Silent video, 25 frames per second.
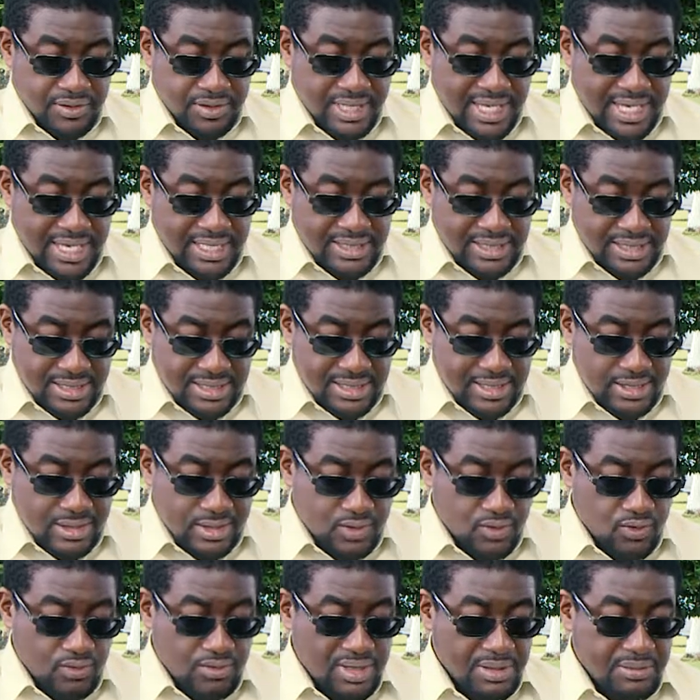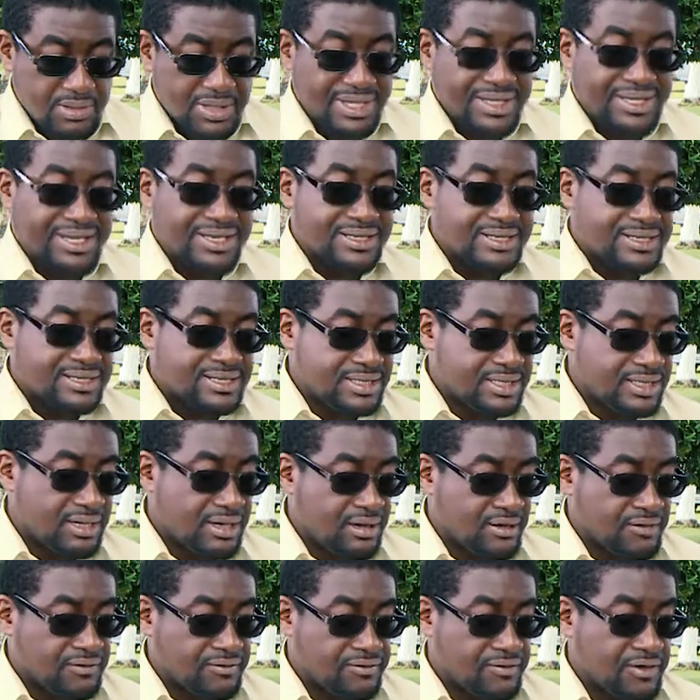entities who may be guilty
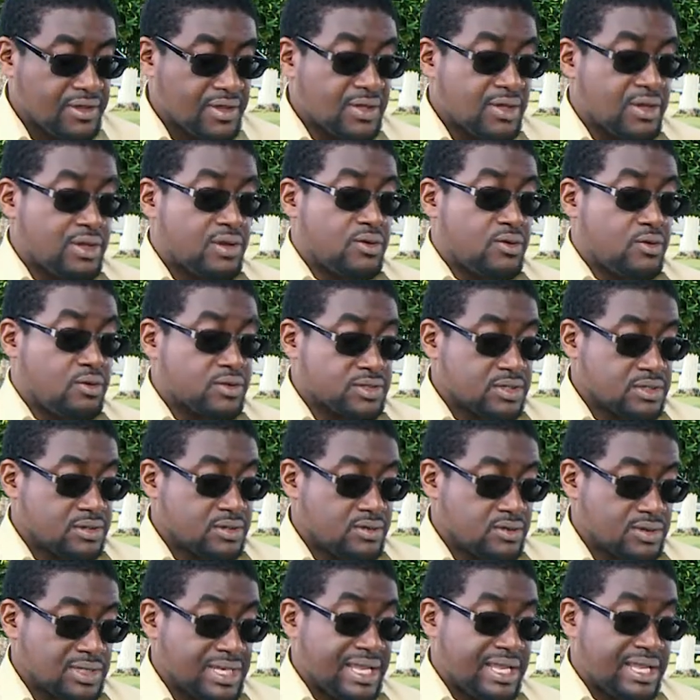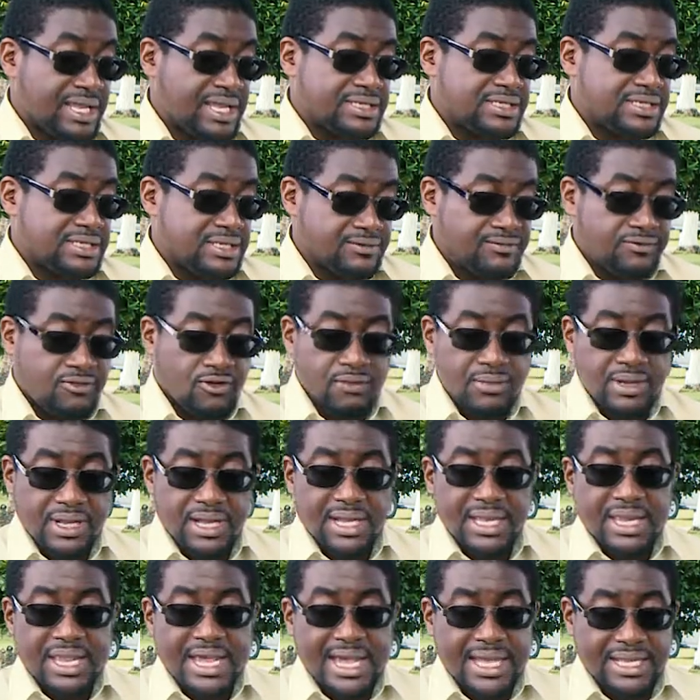of quote-unquote allegedly forming
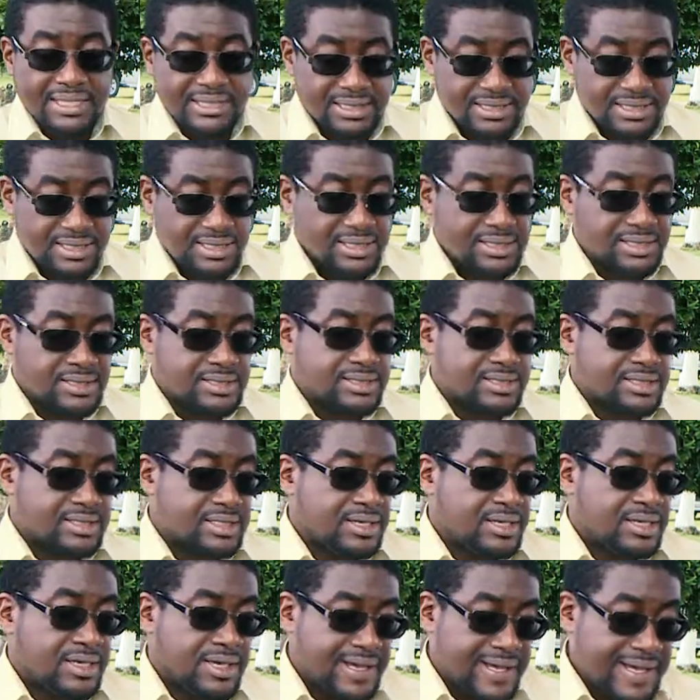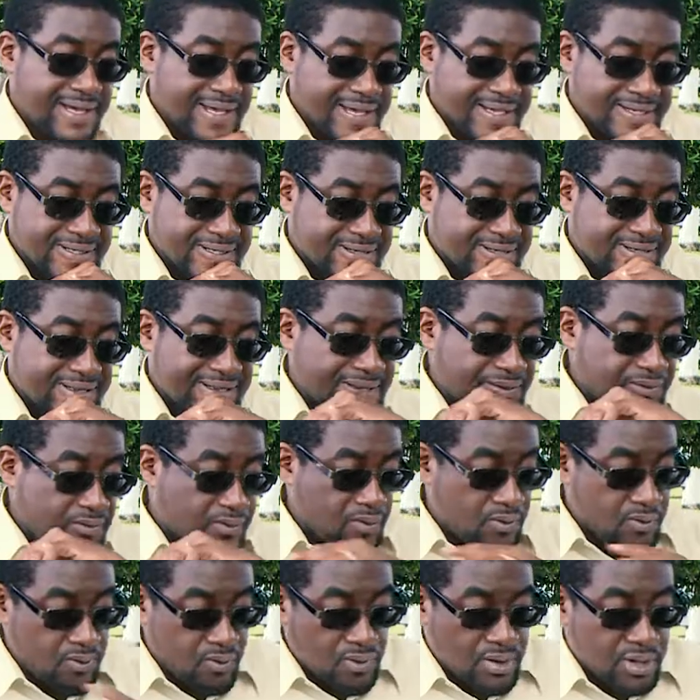alliances so that
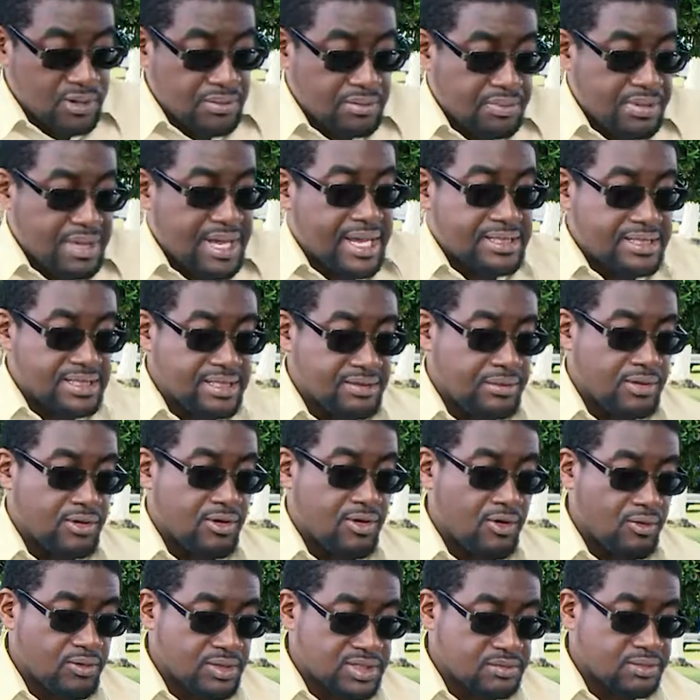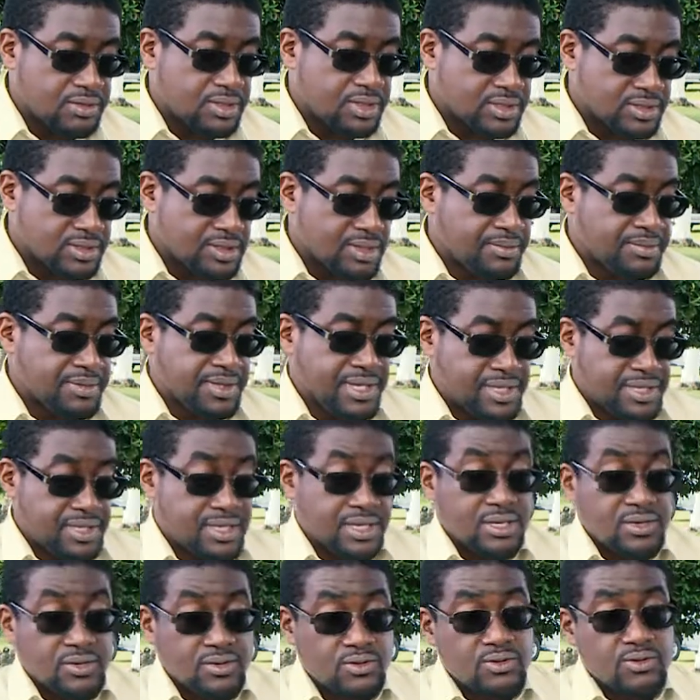one party may always be on top, then
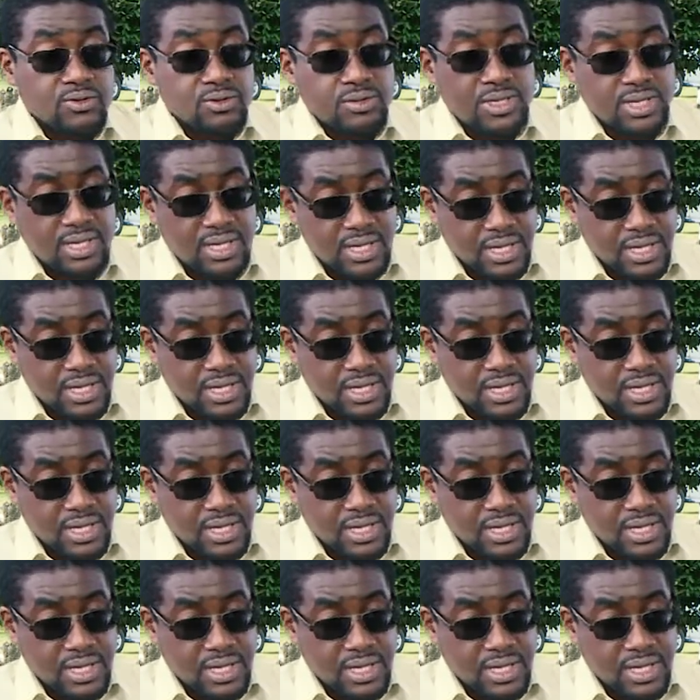they know who they are.